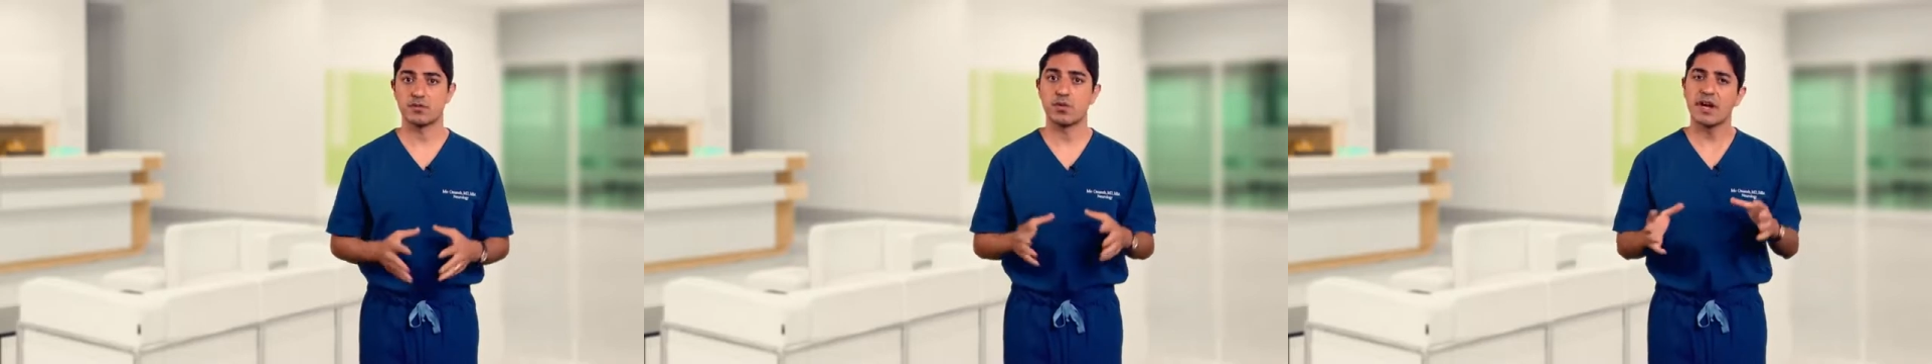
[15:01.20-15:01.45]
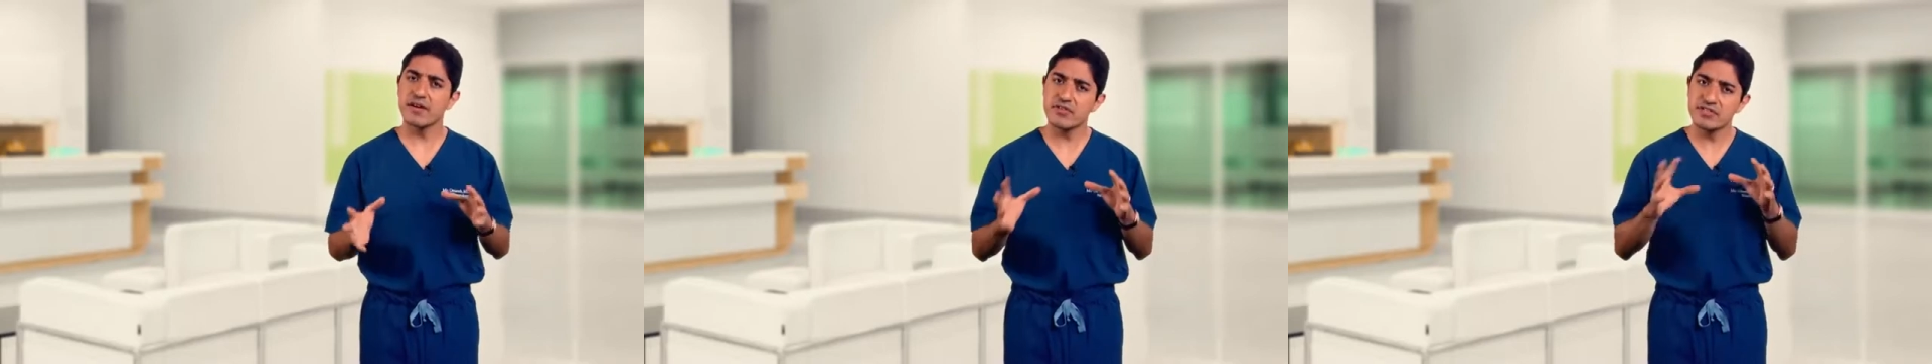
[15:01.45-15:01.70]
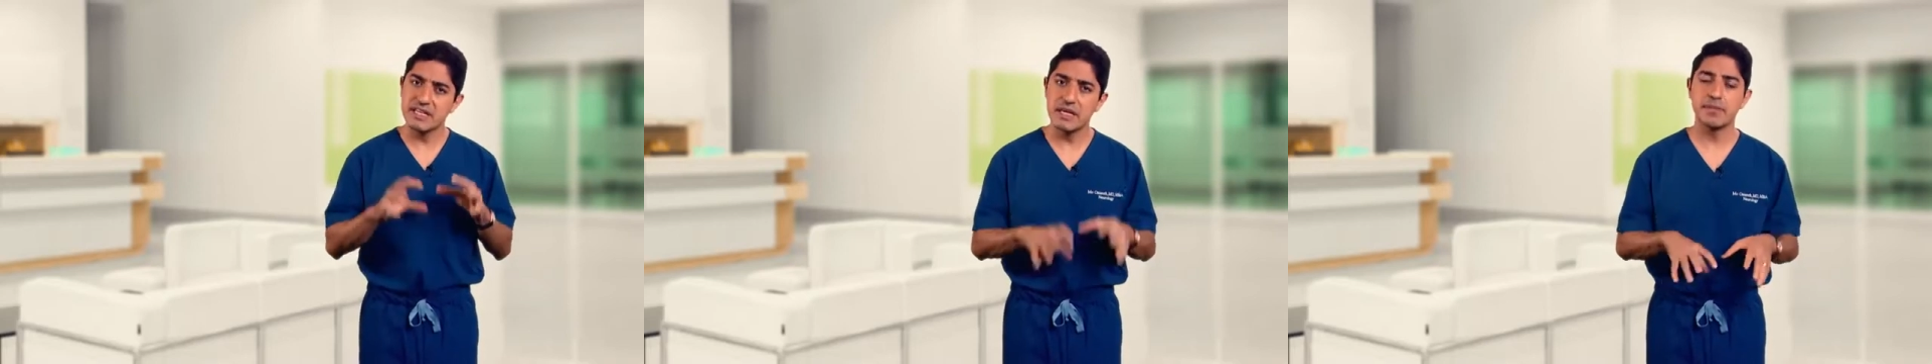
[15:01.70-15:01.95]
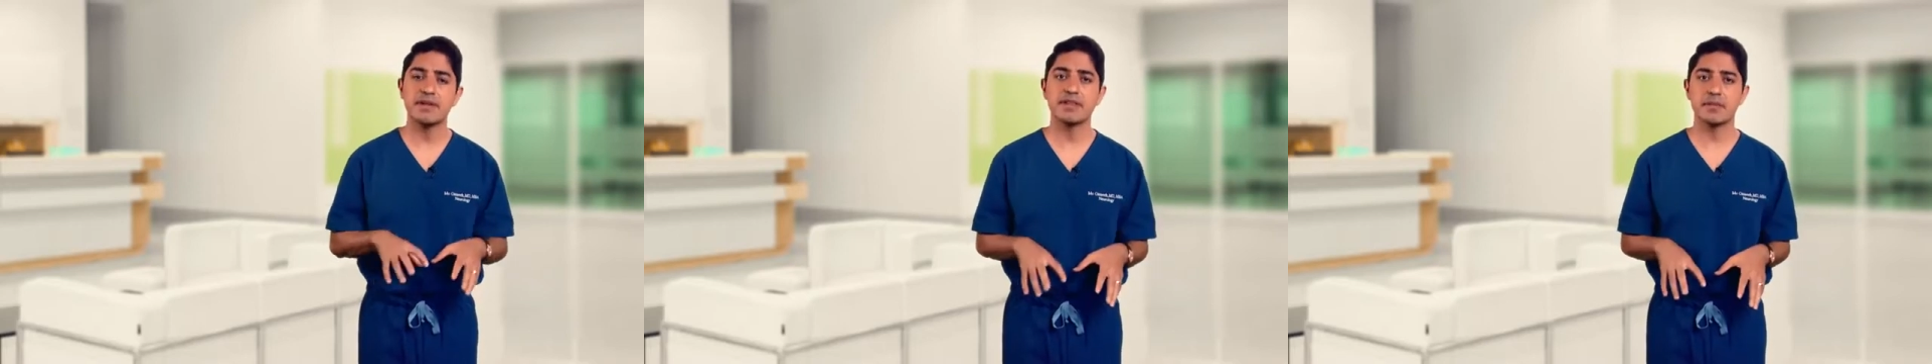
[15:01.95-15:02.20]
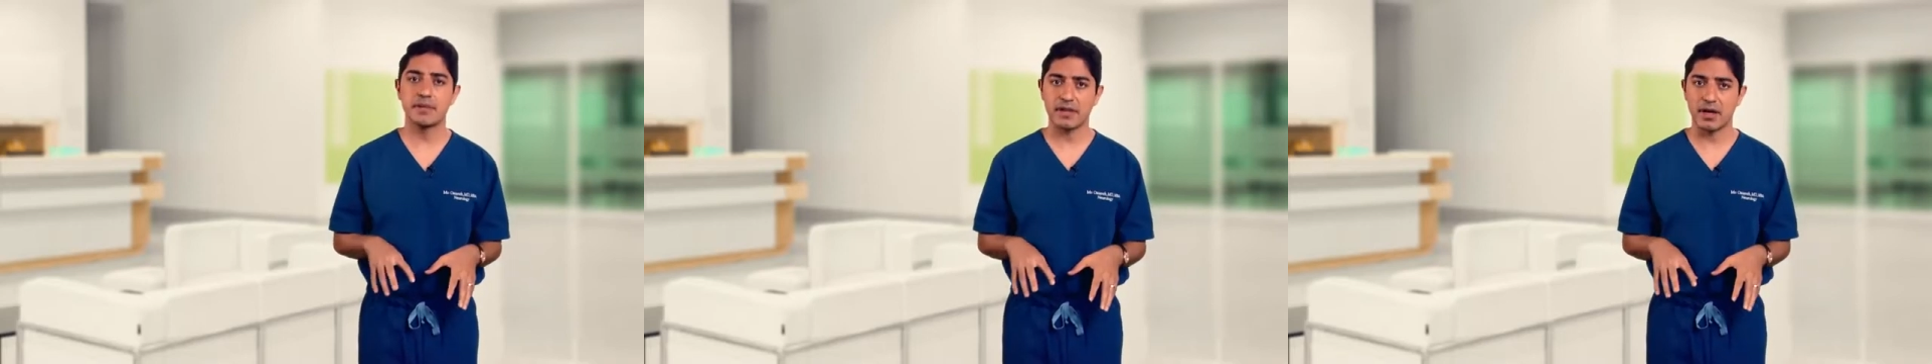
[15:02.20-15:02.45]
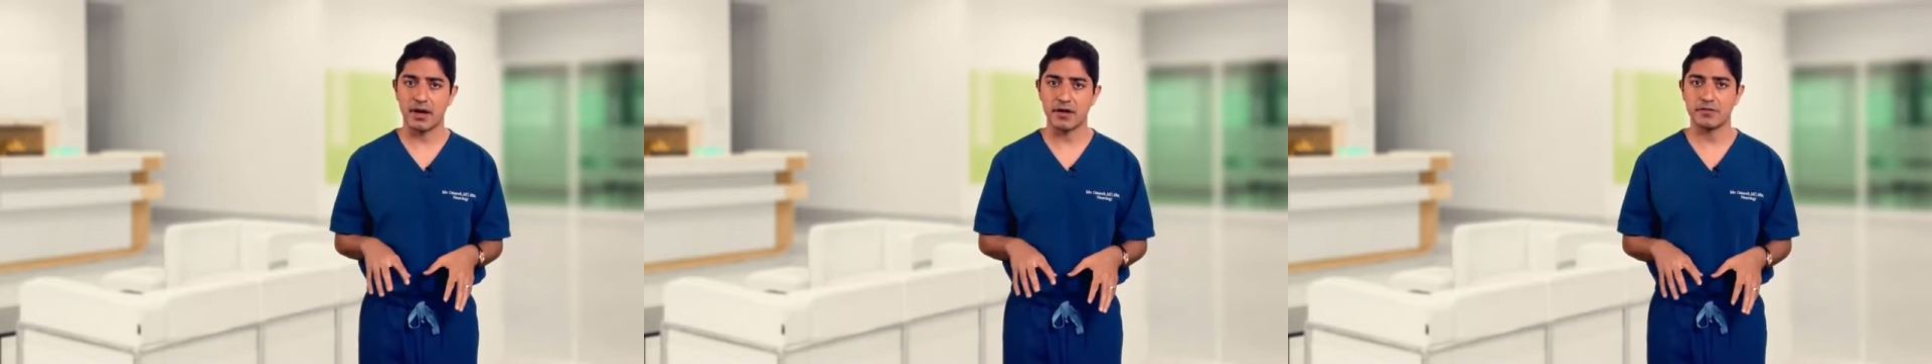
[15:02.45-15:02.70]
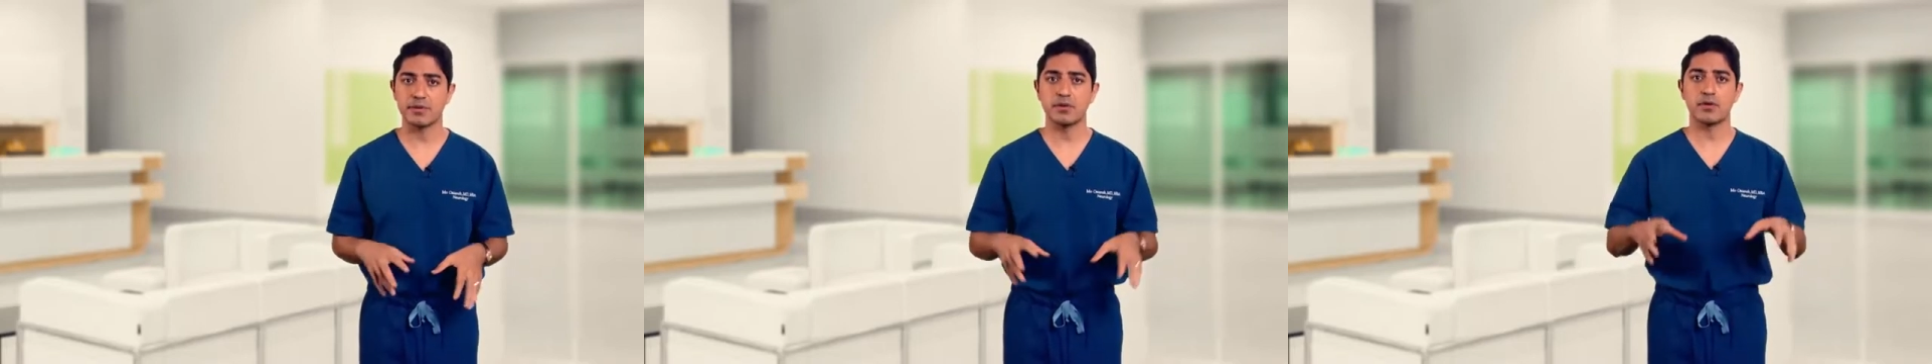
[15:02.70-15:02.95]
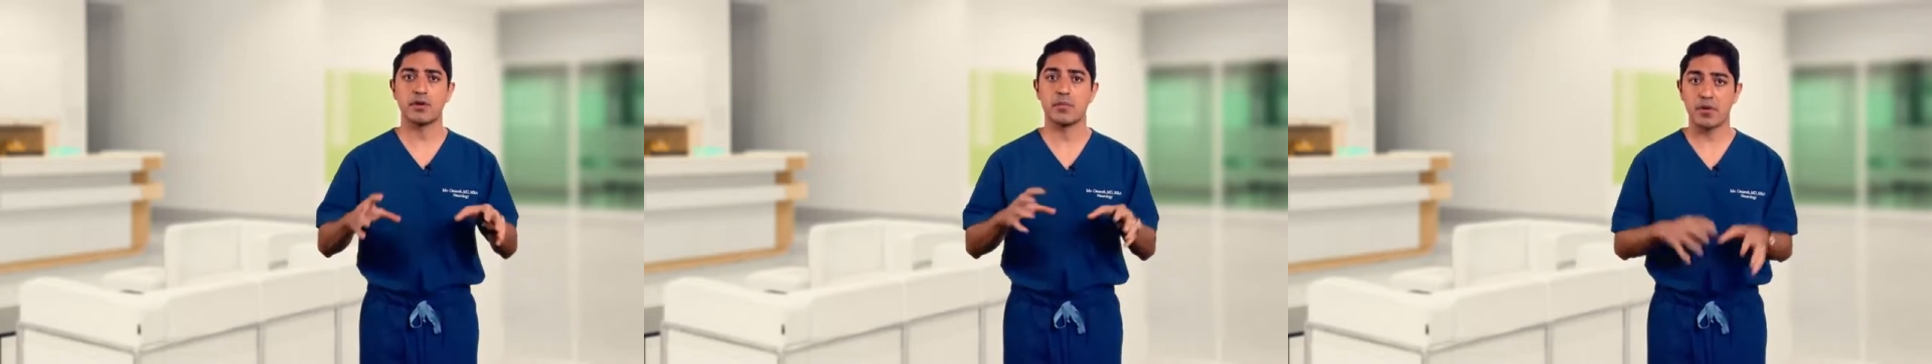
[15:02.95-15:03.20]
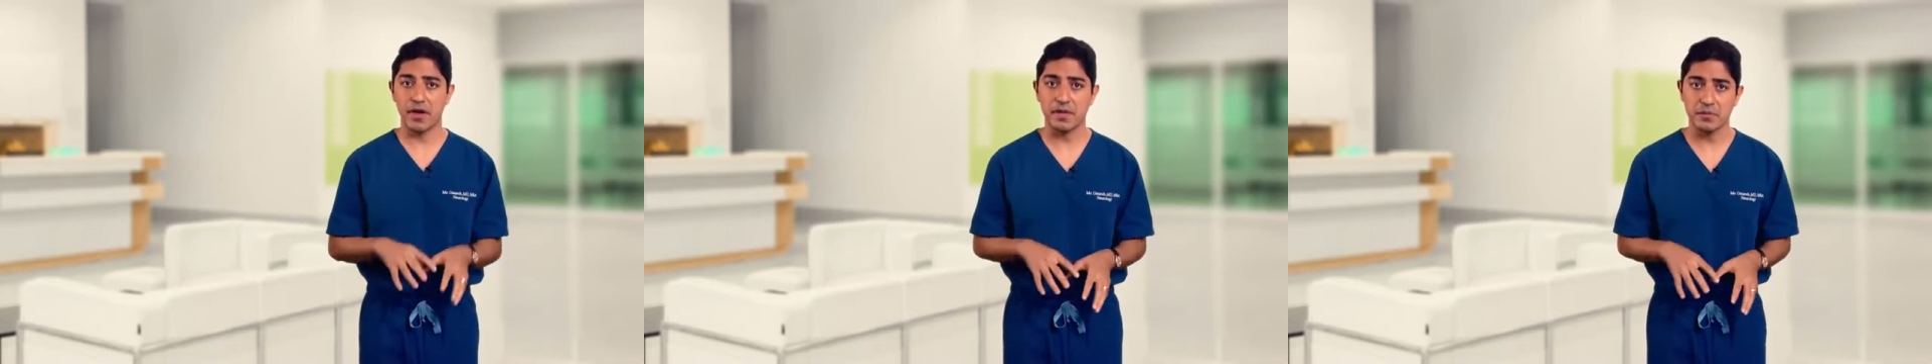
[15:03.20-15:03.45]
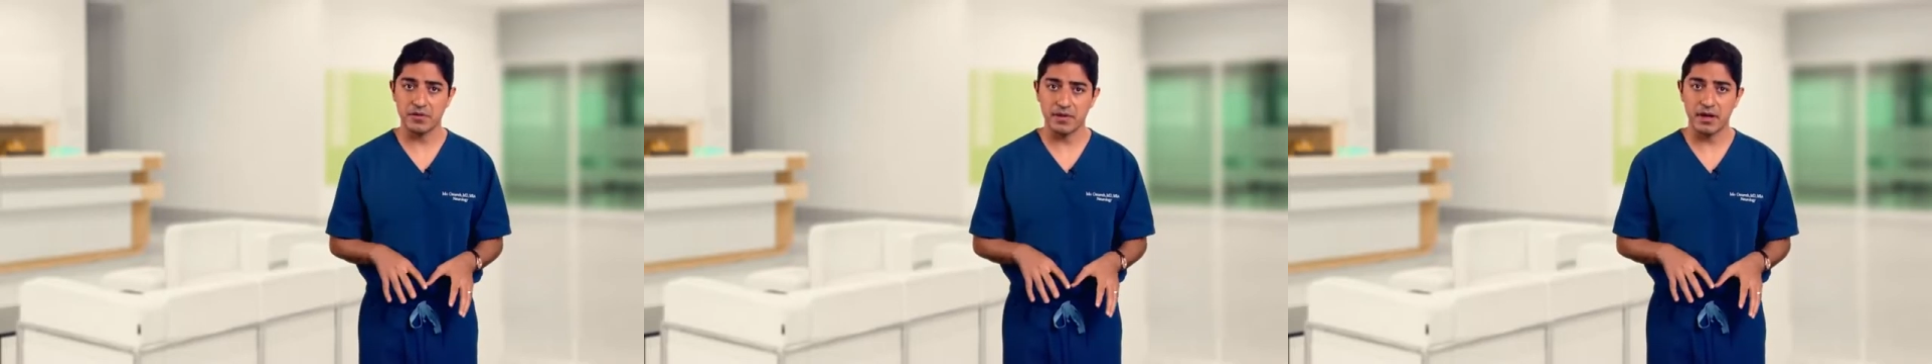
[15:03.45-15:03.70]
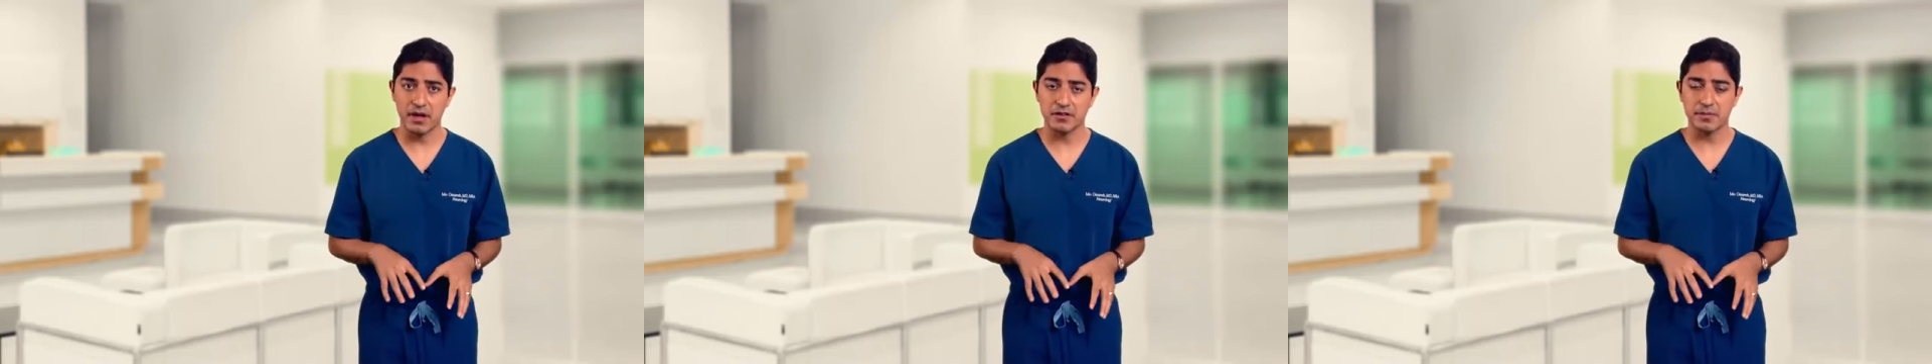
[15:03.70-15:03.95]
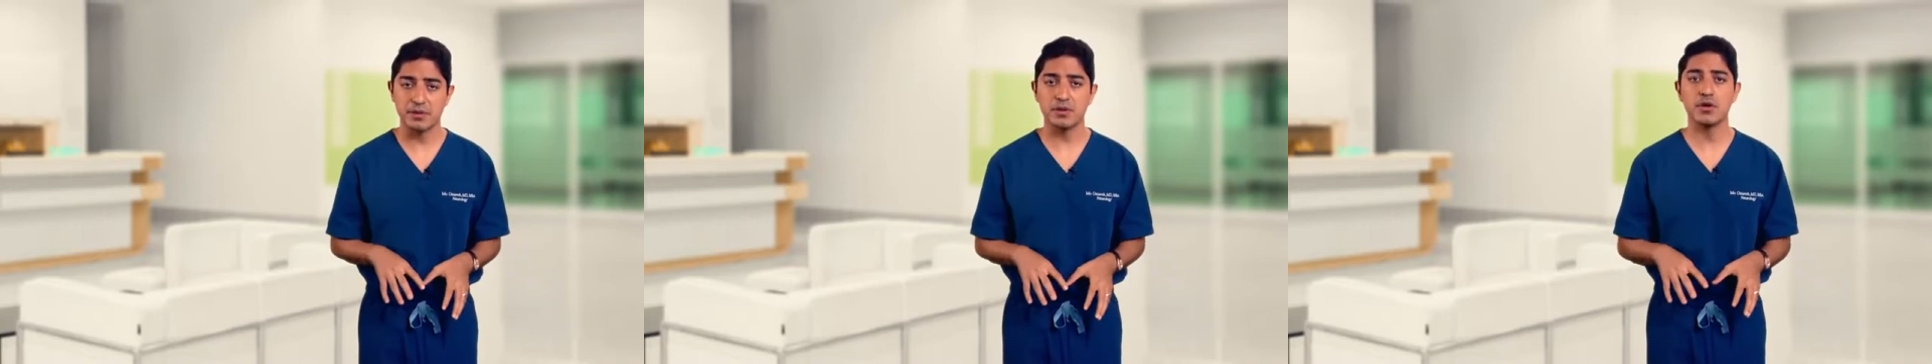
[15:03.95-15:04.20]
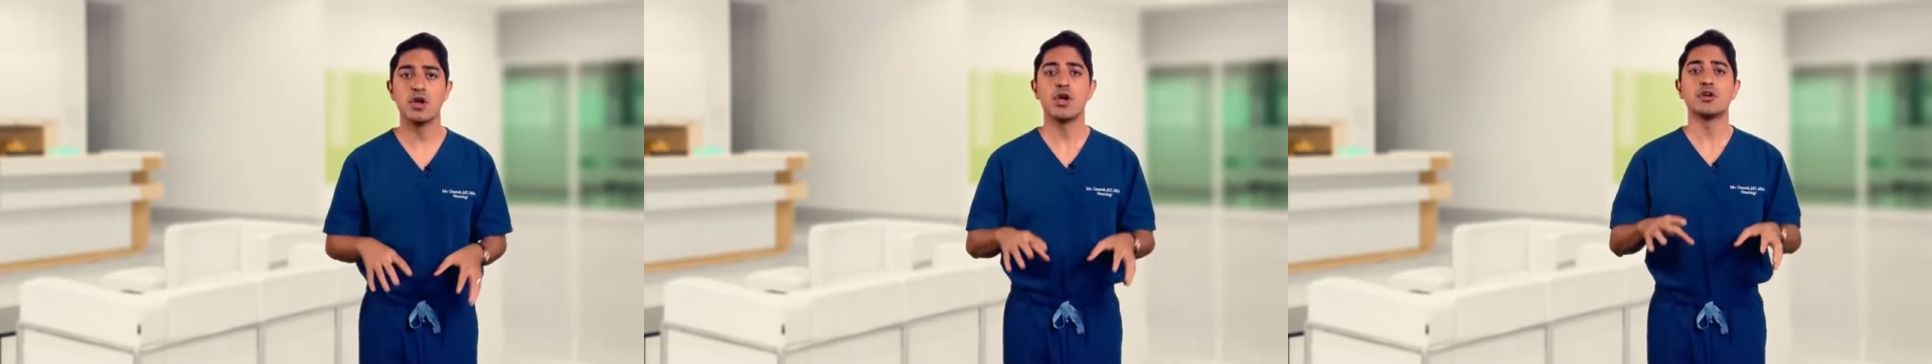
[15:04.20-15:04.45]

whatever's keeping them in the hospital or brought them to the hospital.